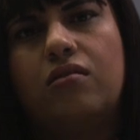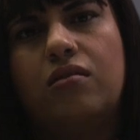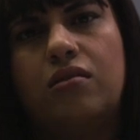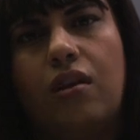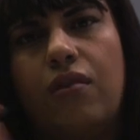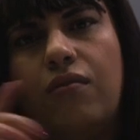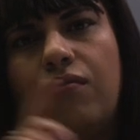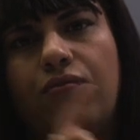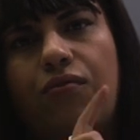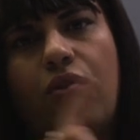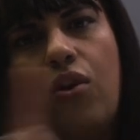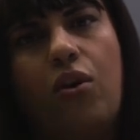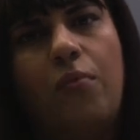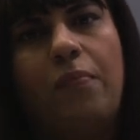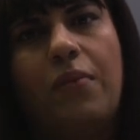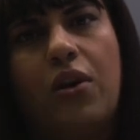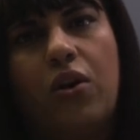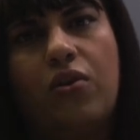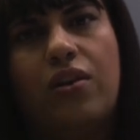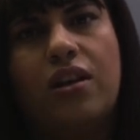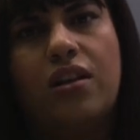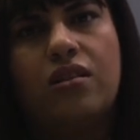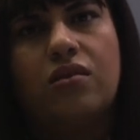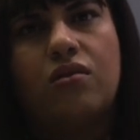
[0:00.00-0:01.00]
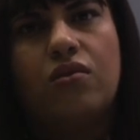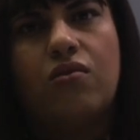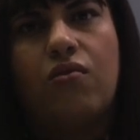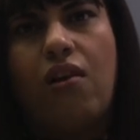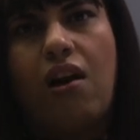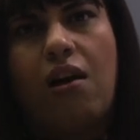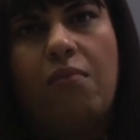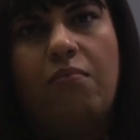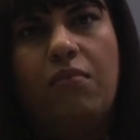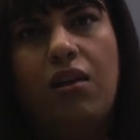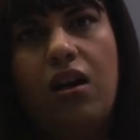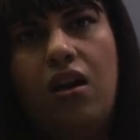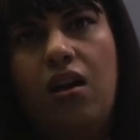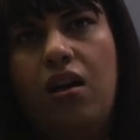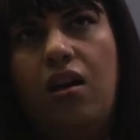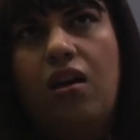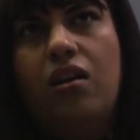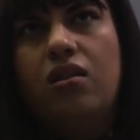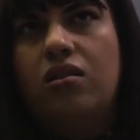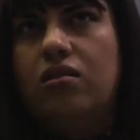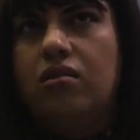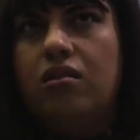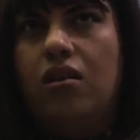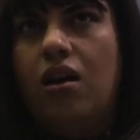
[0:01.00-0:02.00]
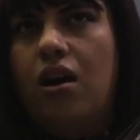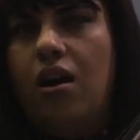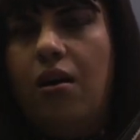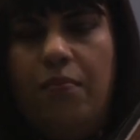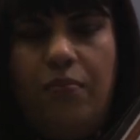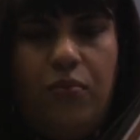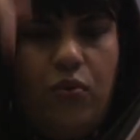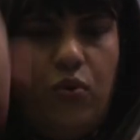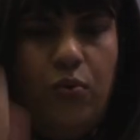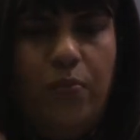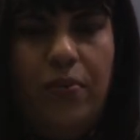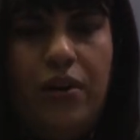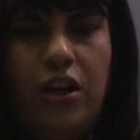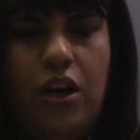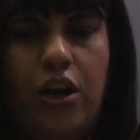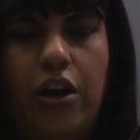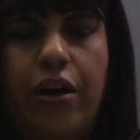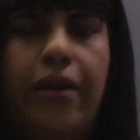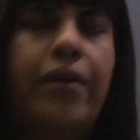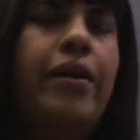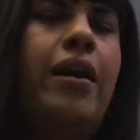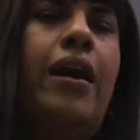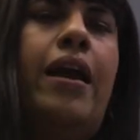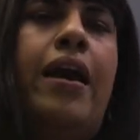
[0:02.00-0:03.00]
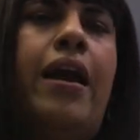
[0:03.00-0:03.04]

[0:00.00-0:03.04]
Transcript: So follow me on Instagram, it's up or below.